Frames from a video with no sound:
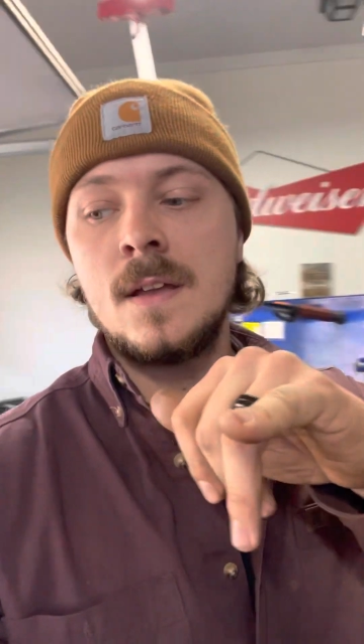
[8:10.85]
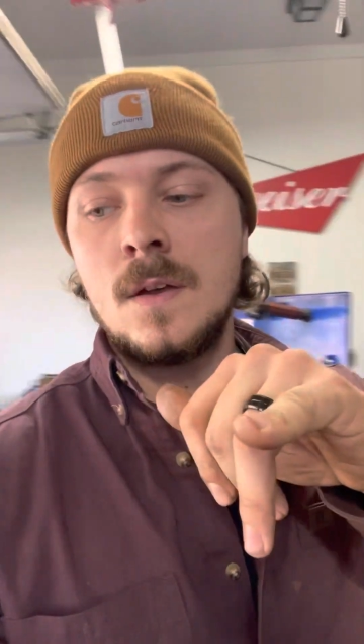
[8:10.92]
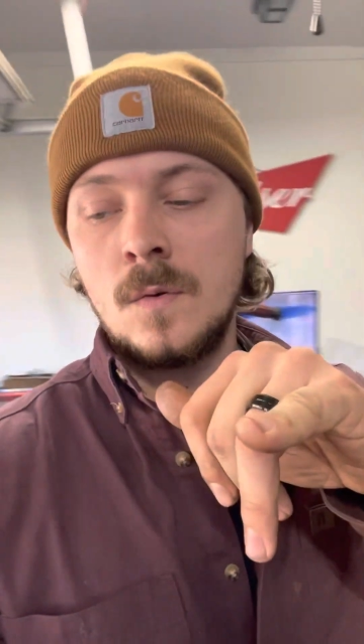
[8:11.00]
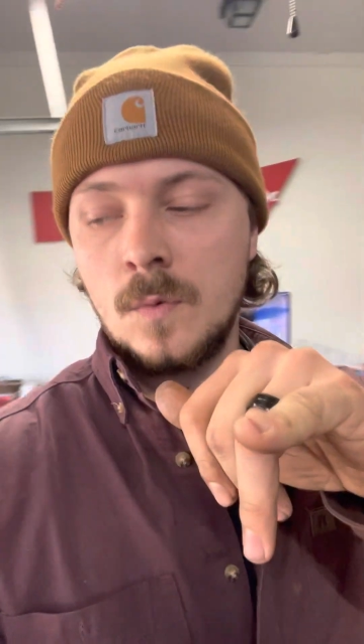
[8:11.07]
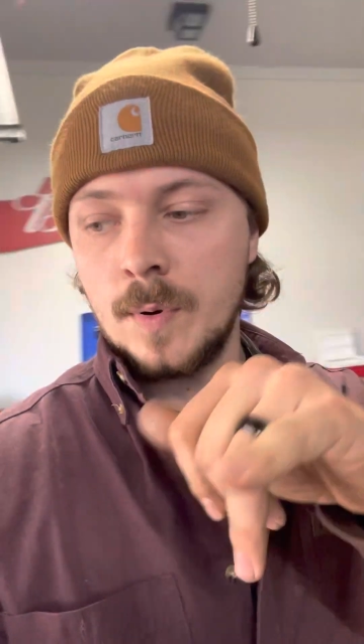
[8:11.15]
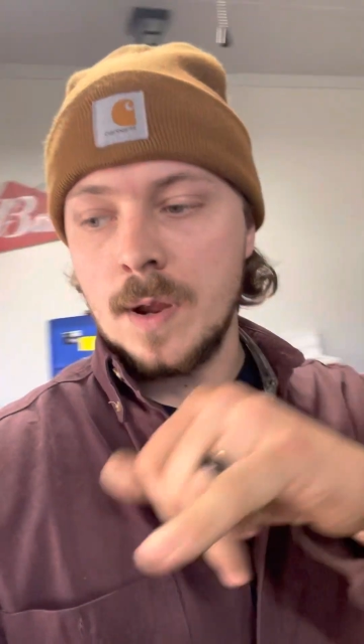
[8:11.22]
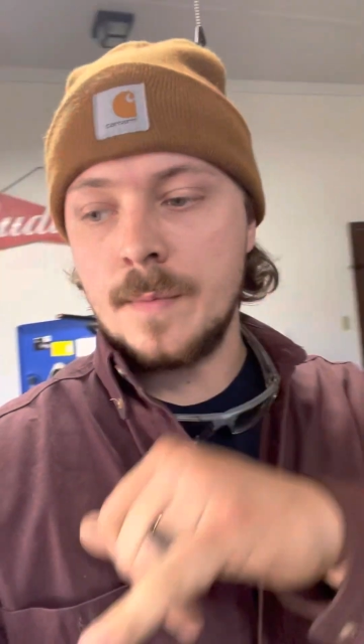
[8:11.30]

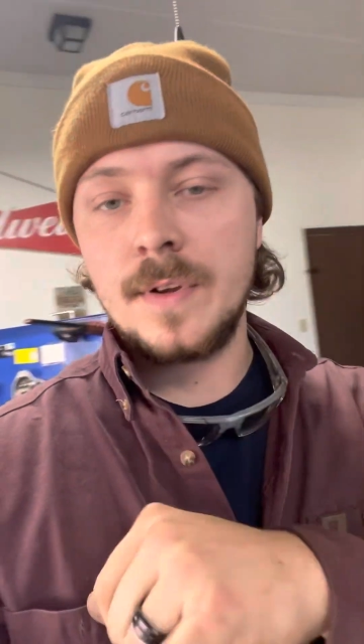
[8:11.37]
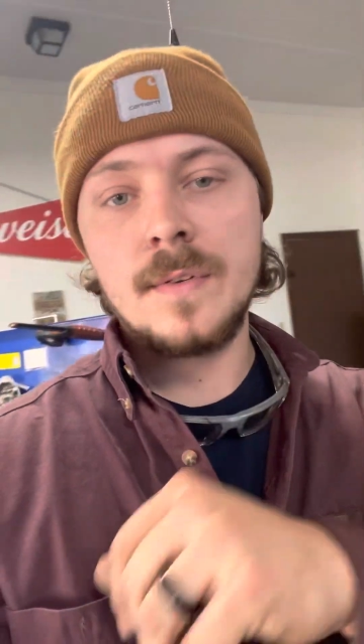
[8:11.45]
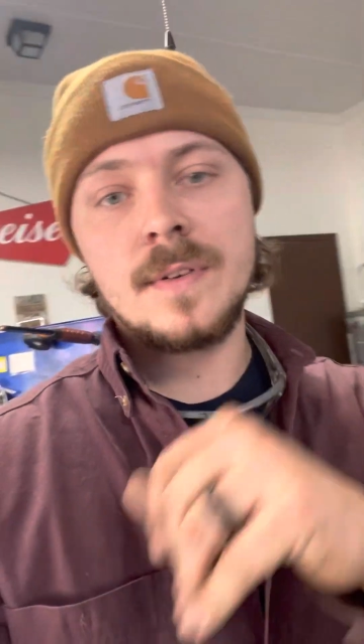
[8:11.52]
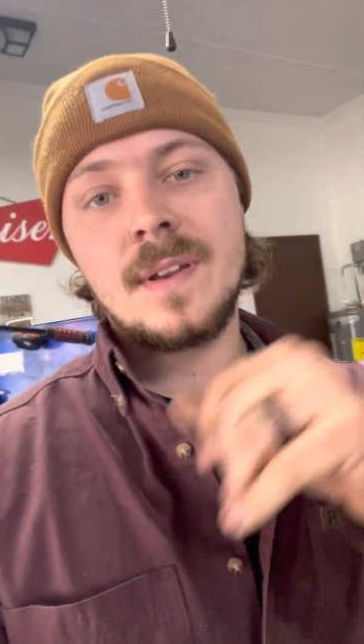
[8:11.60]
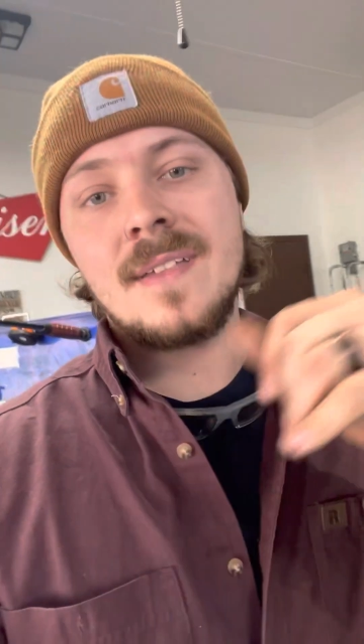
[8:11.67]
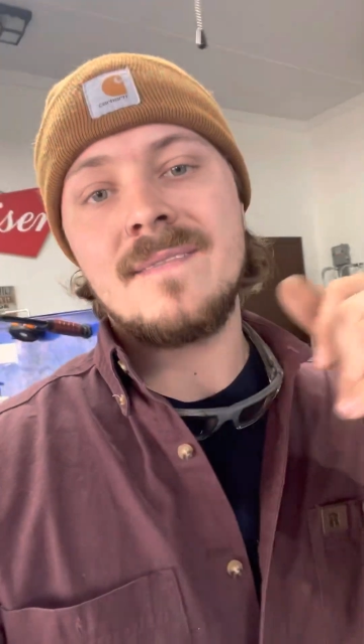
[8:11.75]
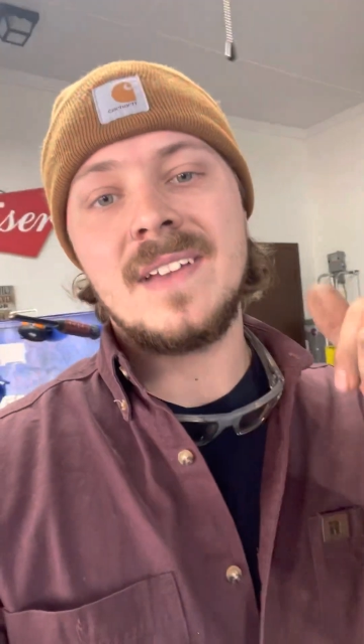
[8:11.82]
We'll probably do
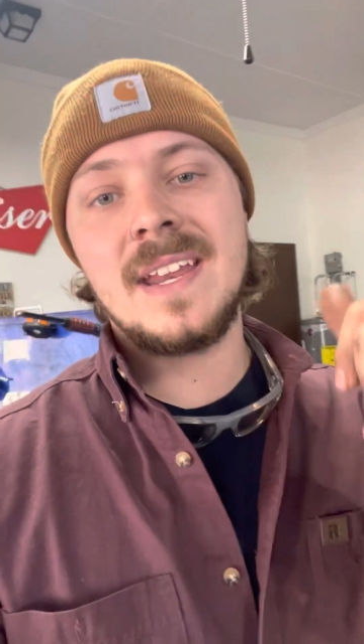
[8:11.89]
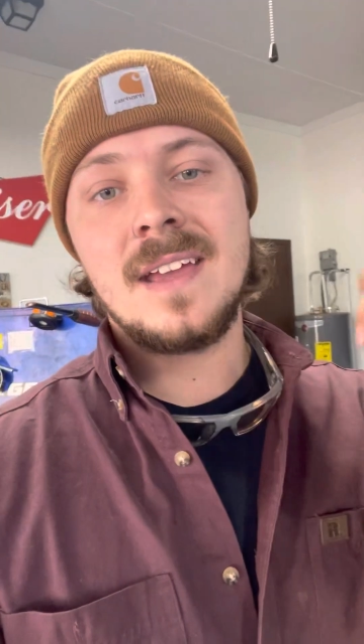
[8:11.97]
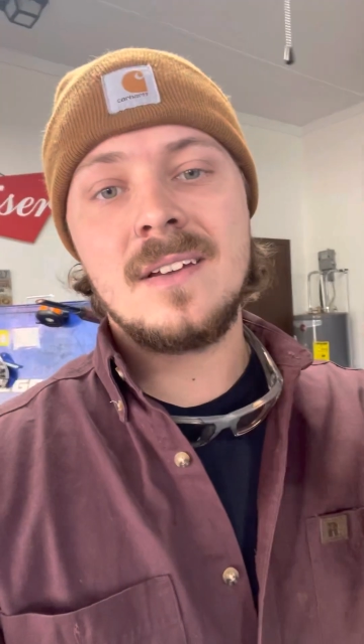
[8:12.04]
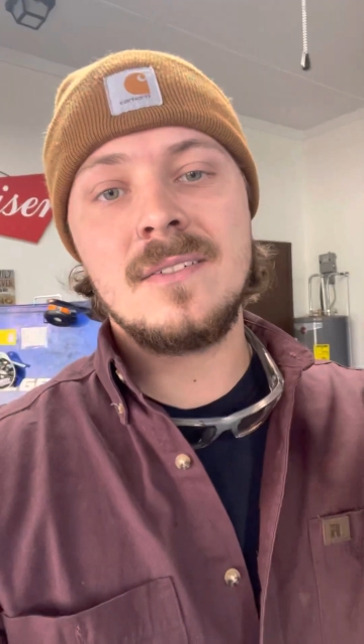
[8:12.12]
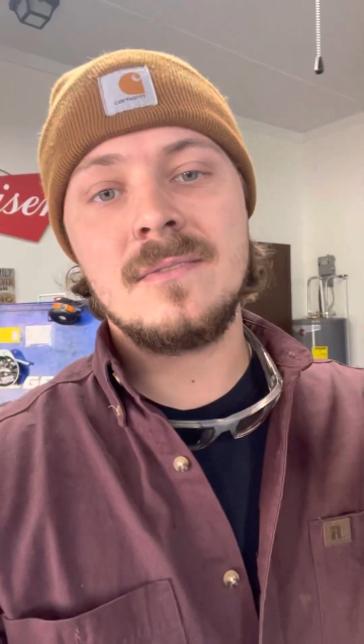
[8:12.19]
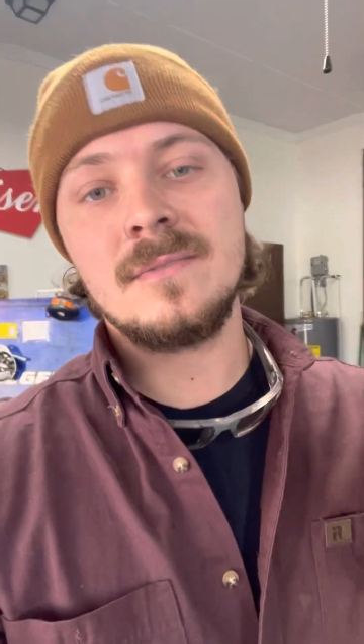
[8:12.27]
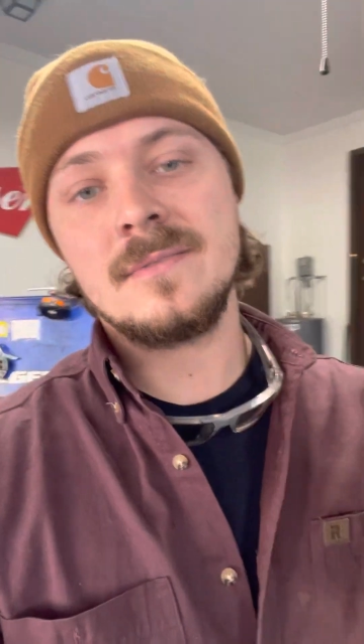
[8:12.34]
another
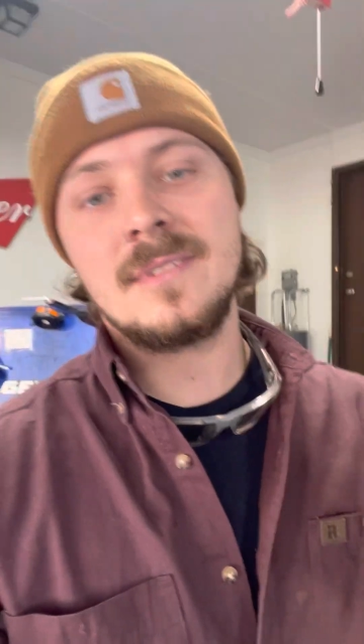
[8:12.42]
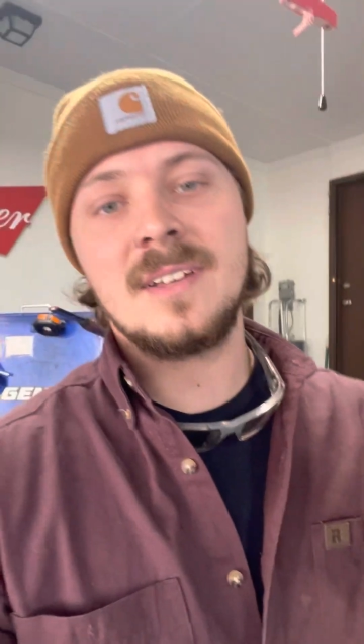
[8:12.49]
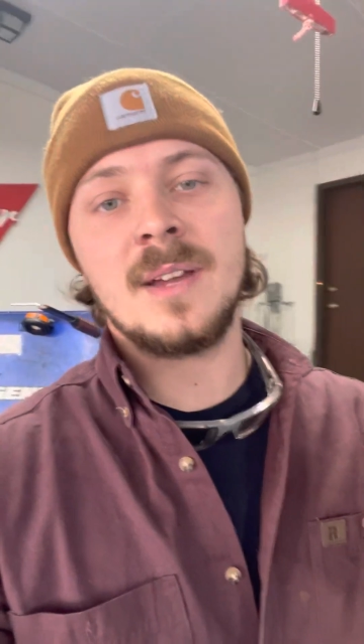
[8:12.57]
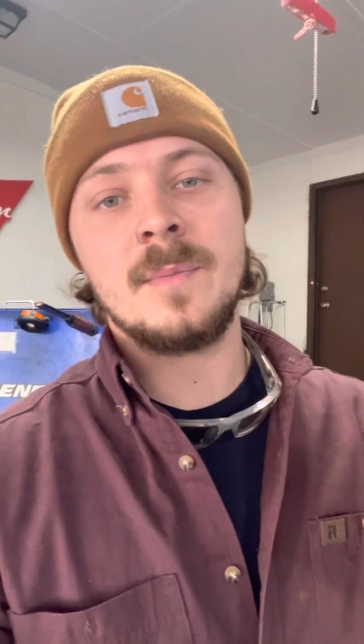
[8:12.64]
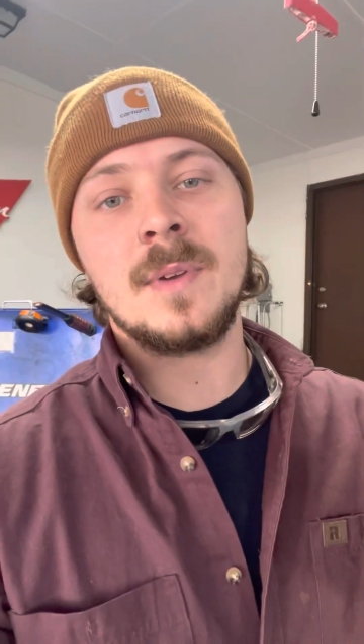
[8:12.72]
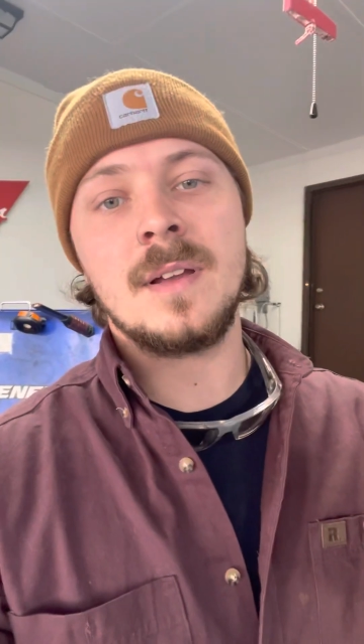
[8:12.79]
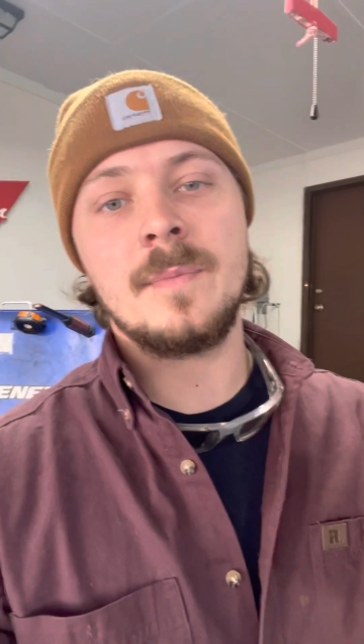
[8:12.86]
video
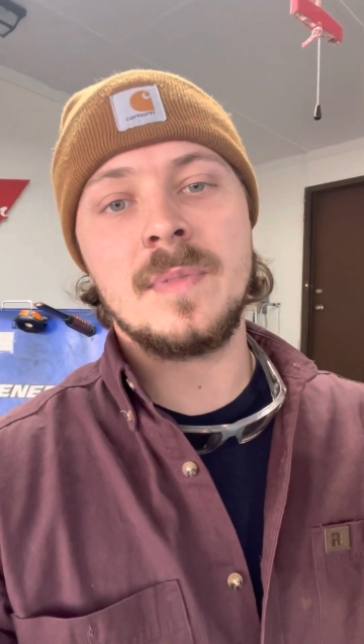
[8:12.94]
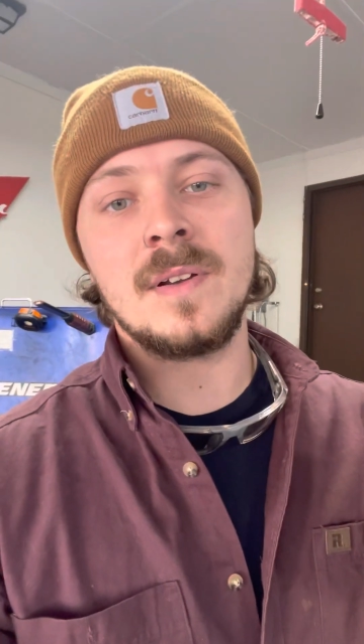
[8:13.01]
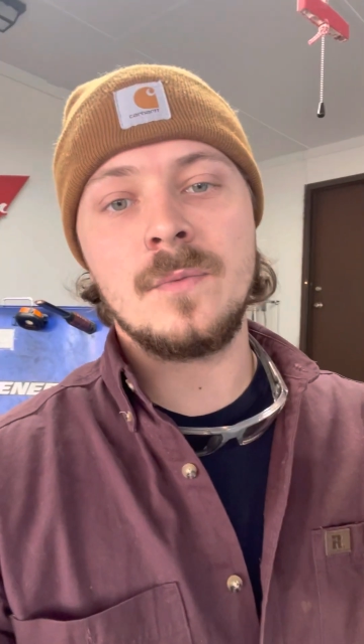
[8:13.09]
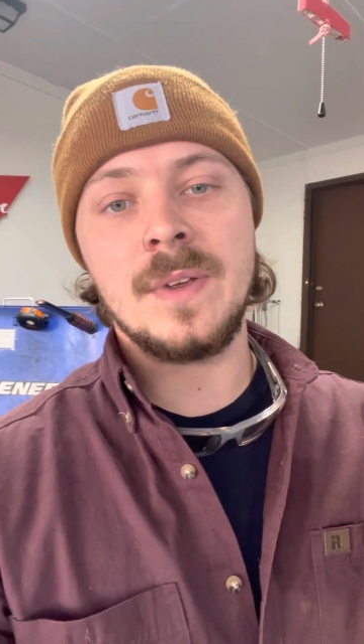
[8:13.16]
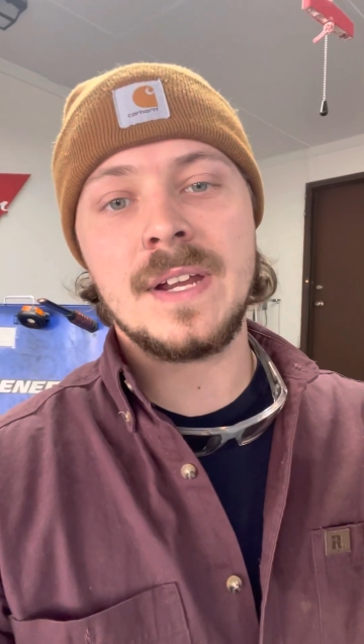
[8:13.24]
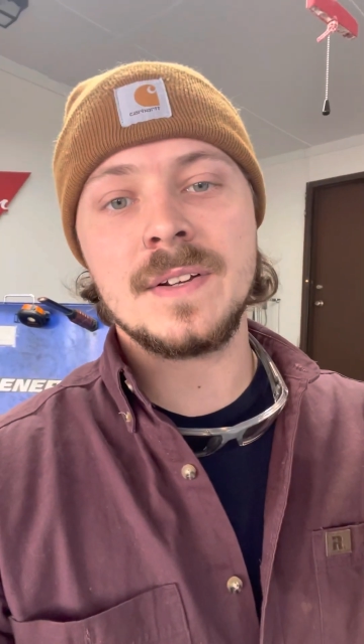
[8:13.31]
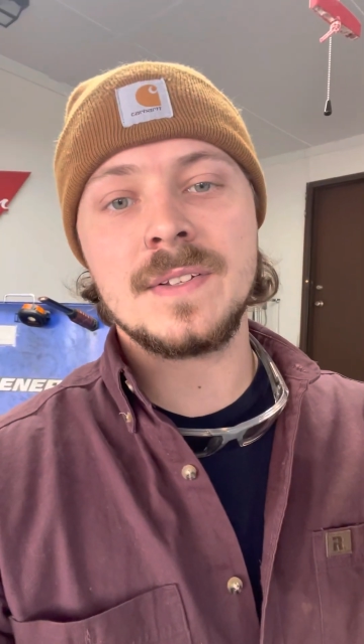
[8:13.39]
coming up in a
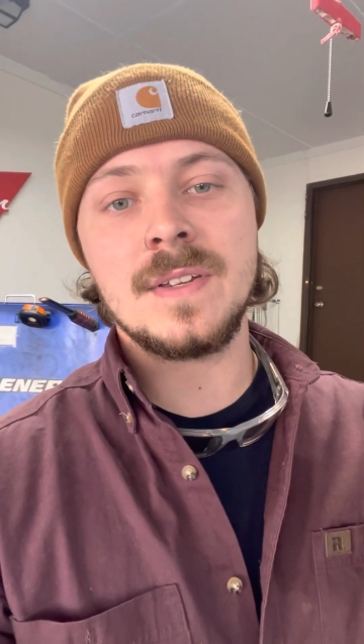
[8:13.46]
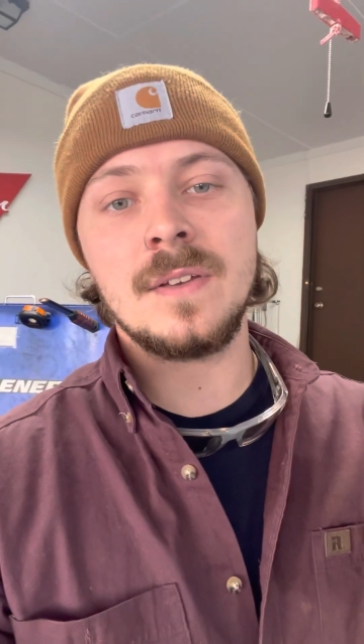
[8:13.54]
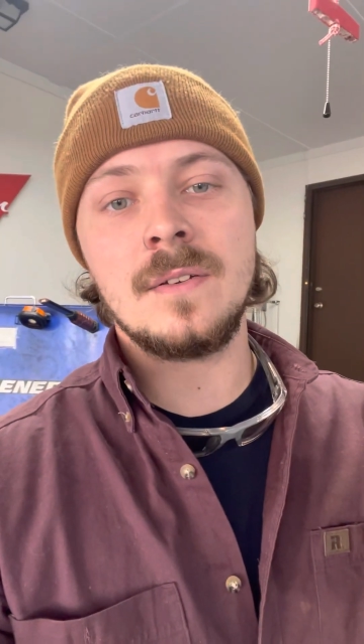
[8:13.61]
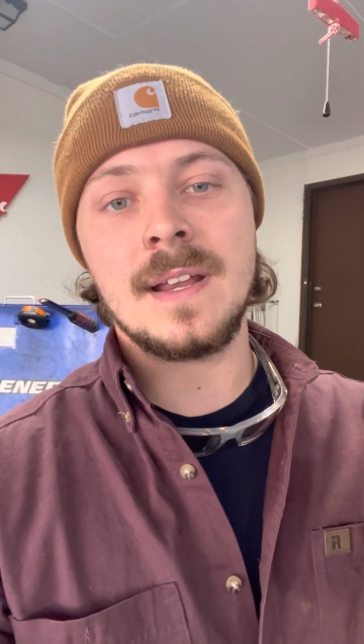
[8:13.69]
week or two.